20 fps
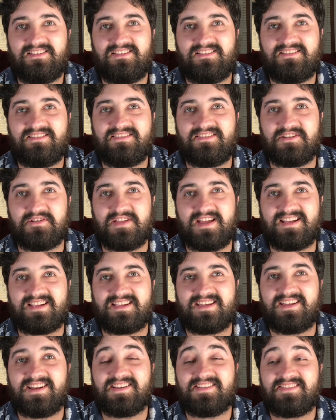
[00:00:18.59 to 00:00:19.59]
So that
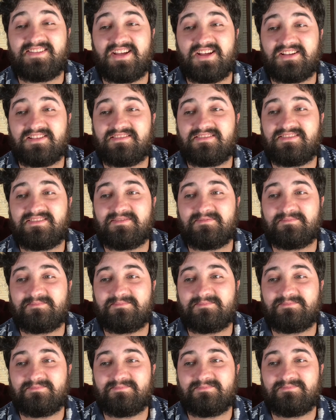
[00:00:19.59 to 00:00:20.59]
kind of sucks.
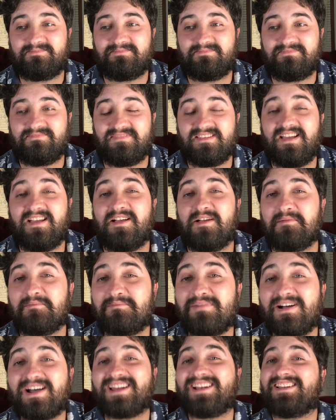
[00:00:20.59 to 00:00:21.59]

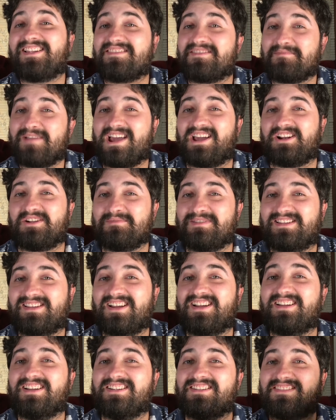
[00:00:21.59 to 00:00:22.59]
But it doesn't matter
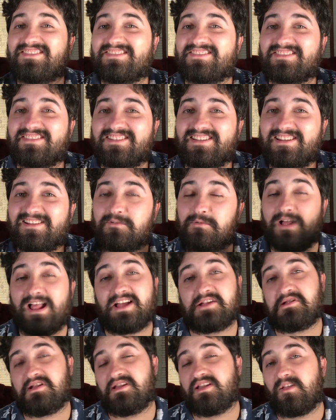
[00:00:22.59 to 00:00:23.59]
because, well,
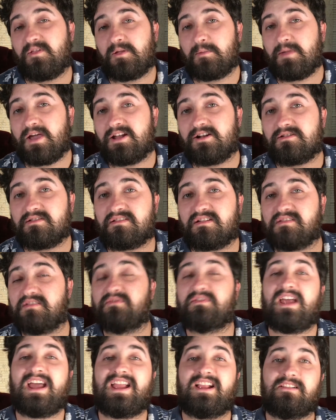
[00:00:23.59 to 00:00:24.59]
actually, nothing matters because of
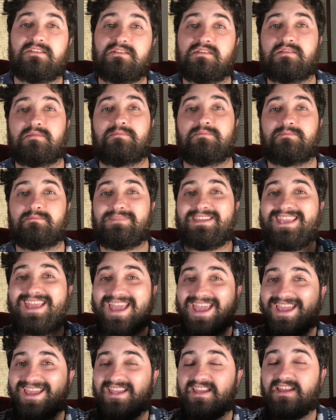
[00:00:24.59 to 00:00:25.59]
nihilism.
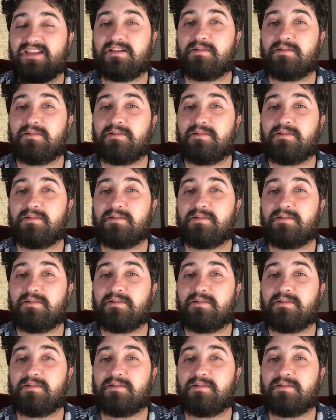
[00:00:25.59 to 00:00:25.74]
Yay.